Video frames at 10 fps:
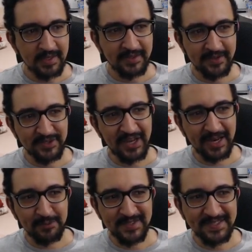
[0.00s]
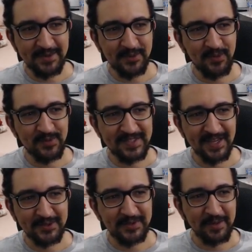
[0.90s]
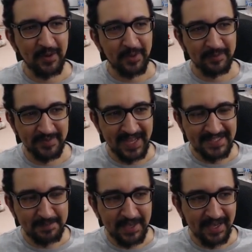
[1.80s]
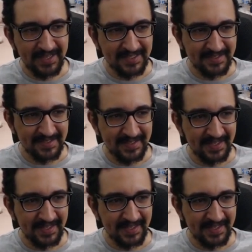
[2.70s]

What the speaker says: the shadow is still stuck to the ground. That's because